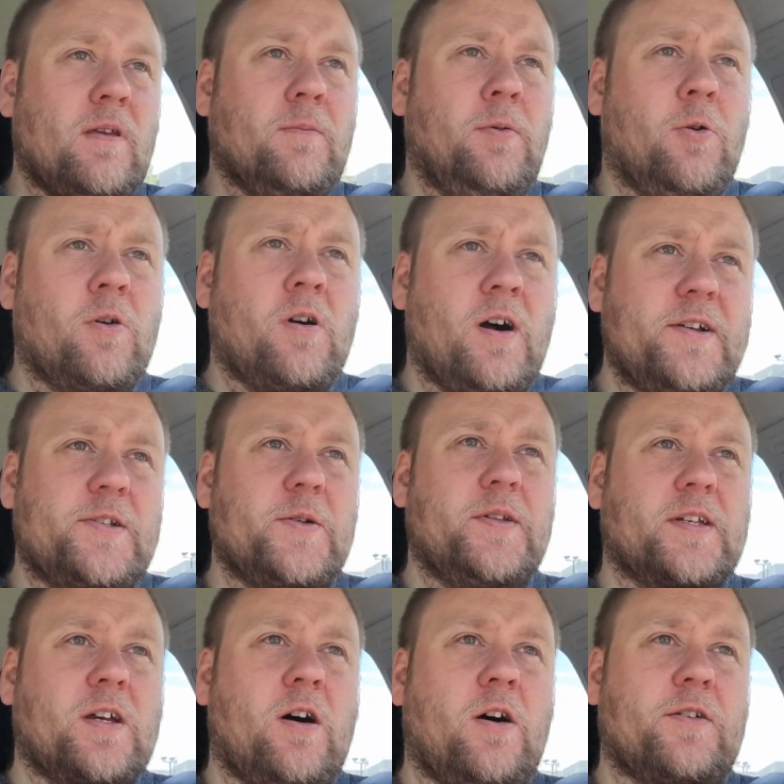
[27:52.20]
Poor guy doing
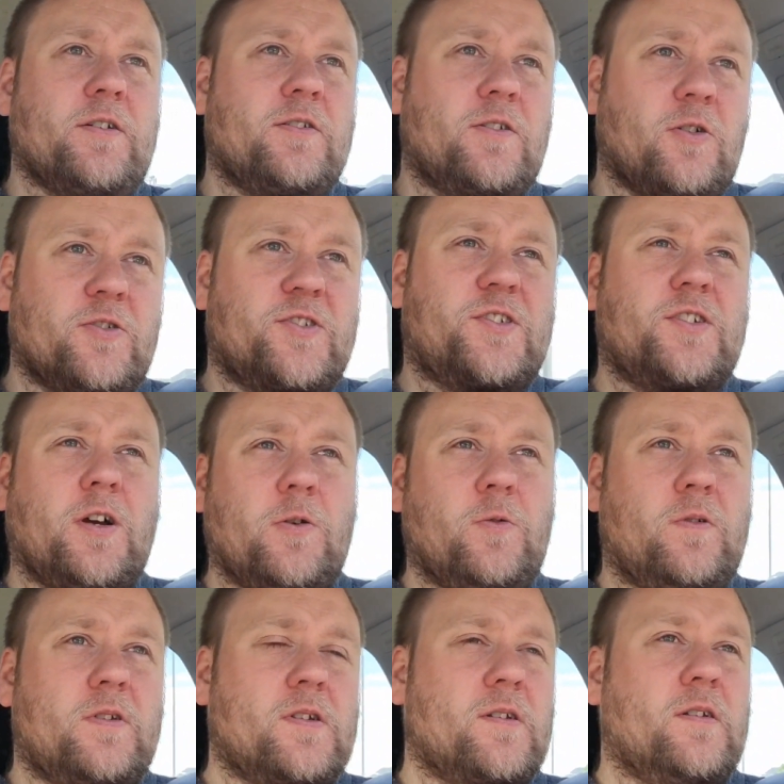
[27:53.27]
the garden got
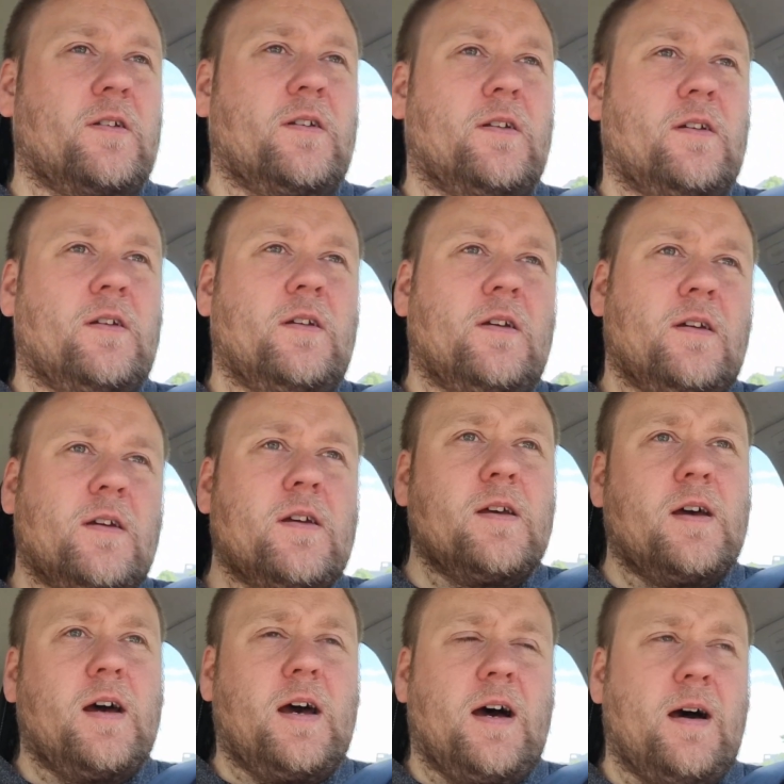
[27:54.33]
soaked.
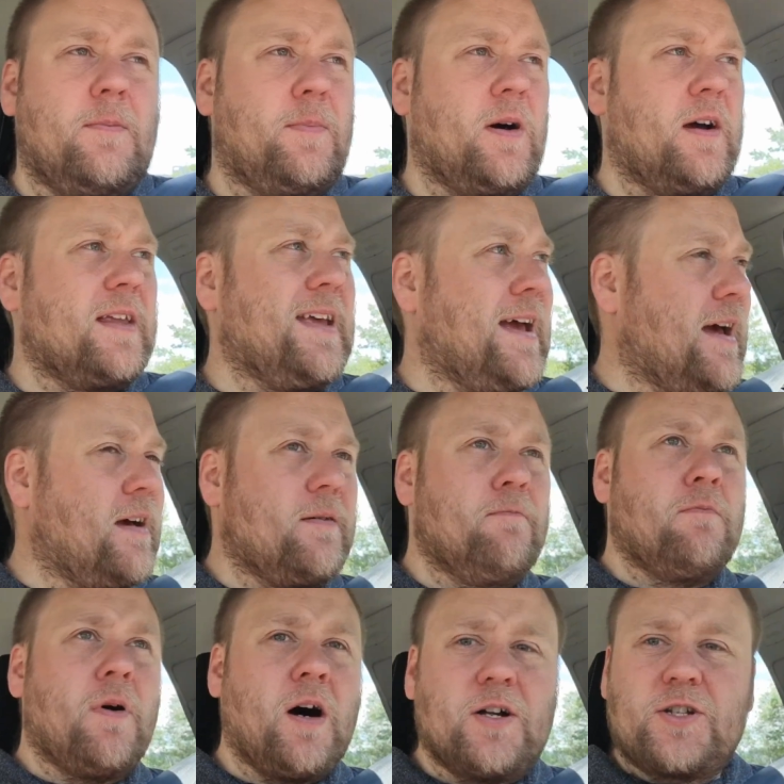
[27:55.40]
But yeah,
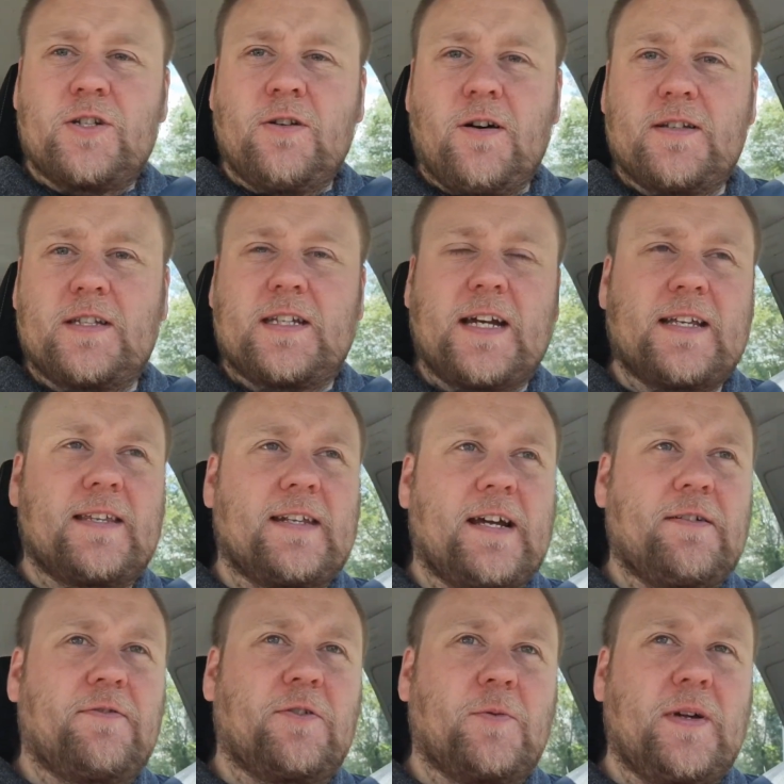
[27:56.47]
much nicer day
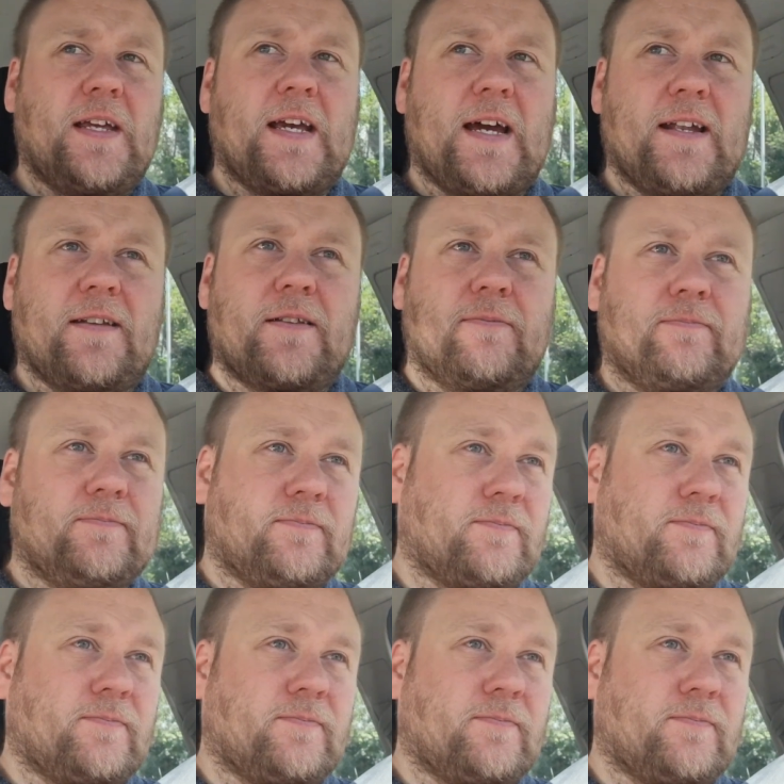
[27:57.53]
today for the weekend.